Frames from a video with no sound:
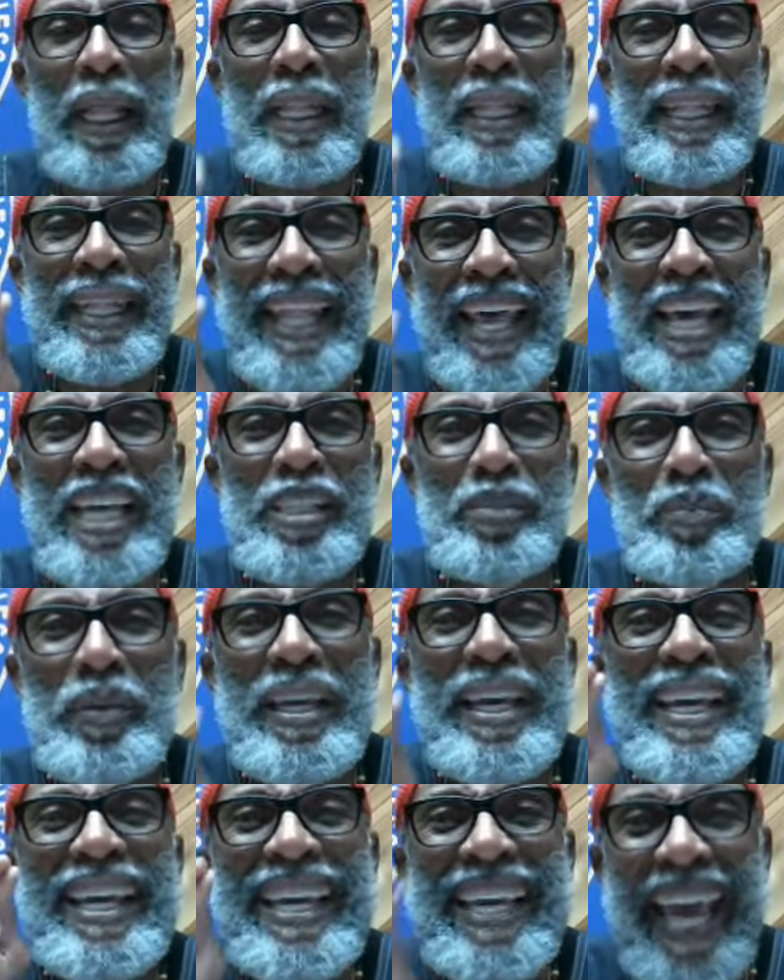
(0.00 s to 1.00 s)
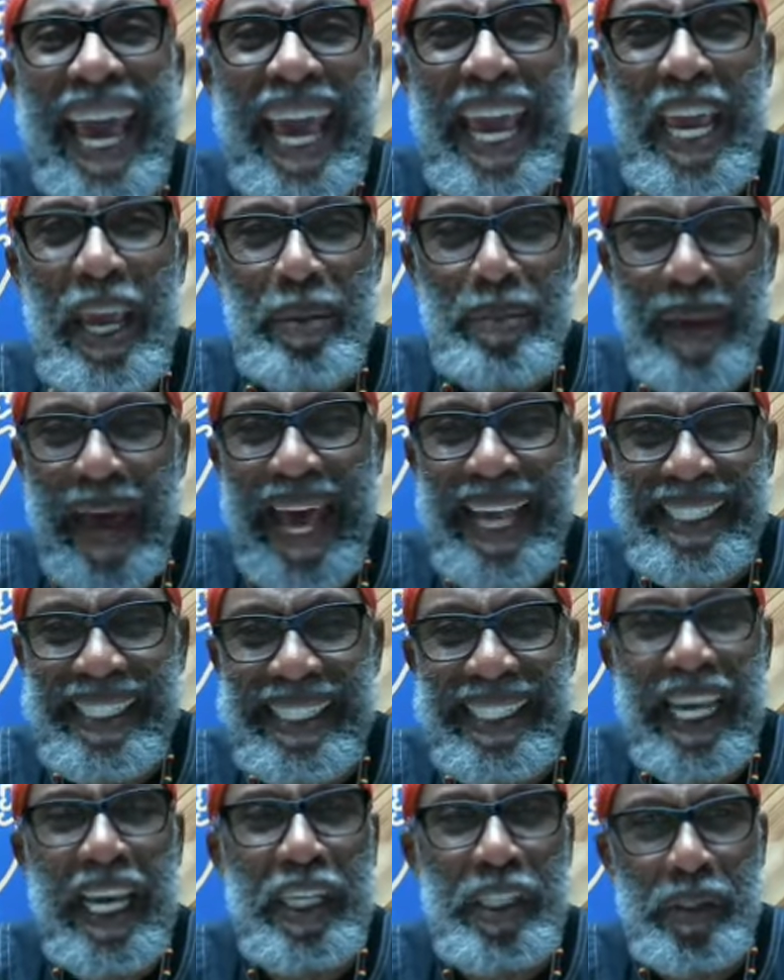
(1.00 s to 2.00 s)
lesbian, gay,
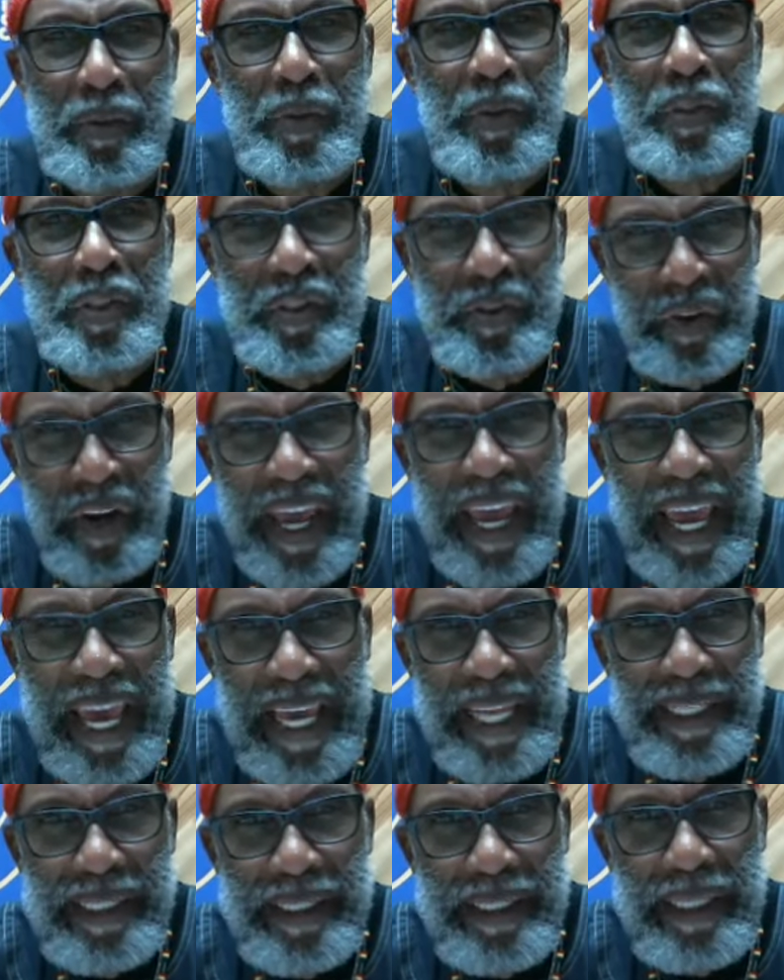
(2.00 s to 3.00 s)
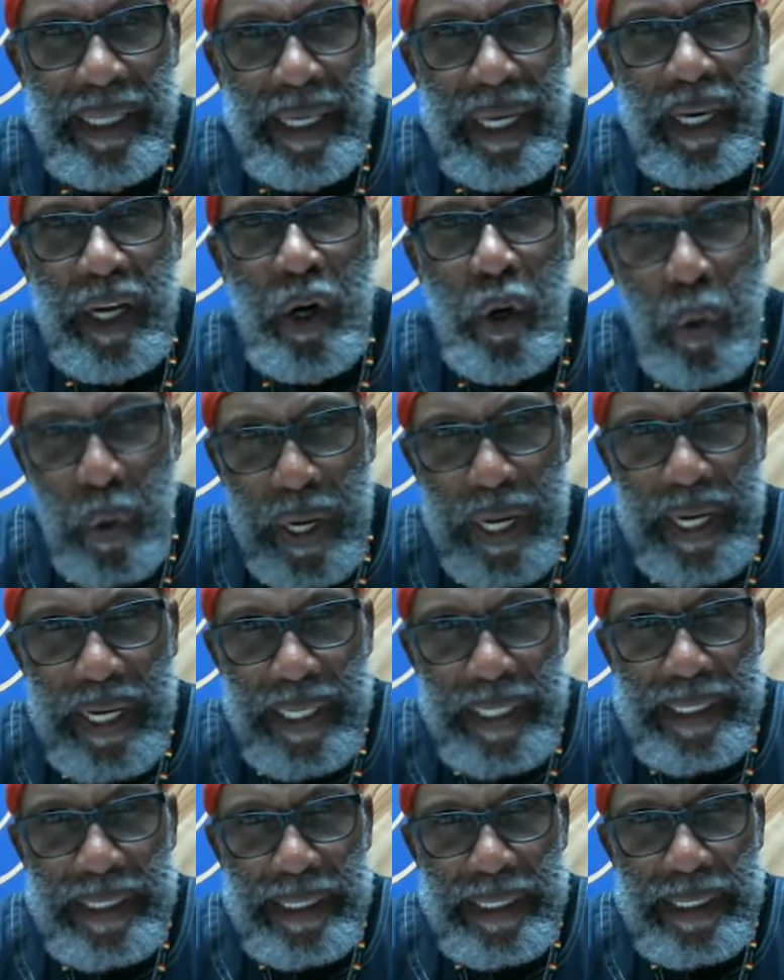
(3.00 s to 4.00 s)
bisexual, trans,
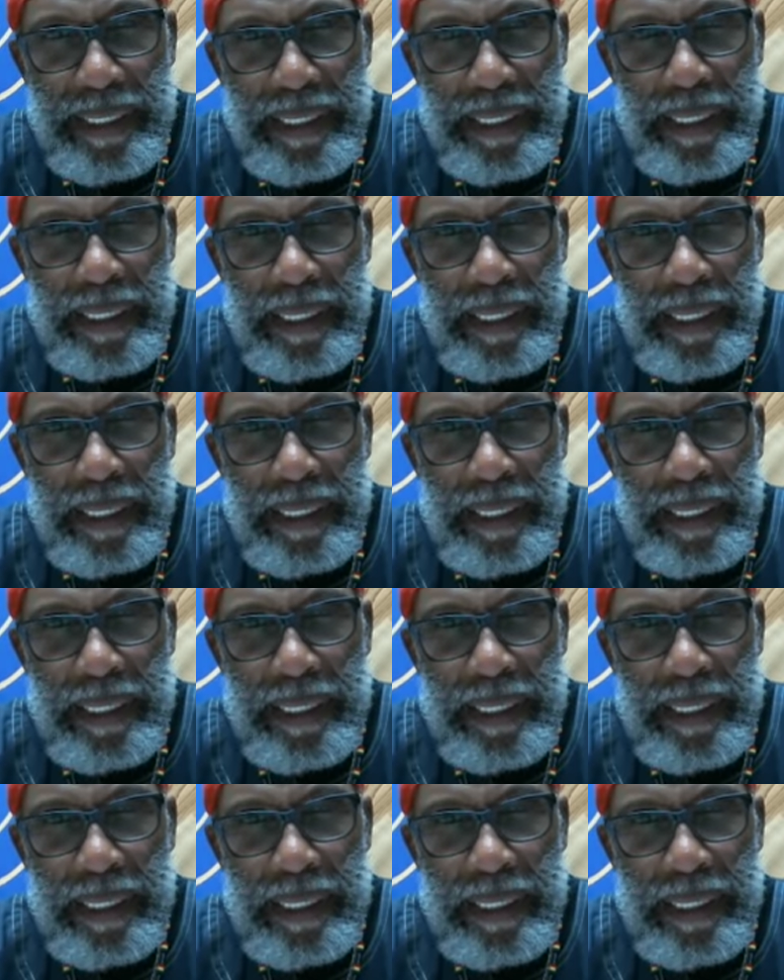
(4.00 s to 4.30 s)
queers.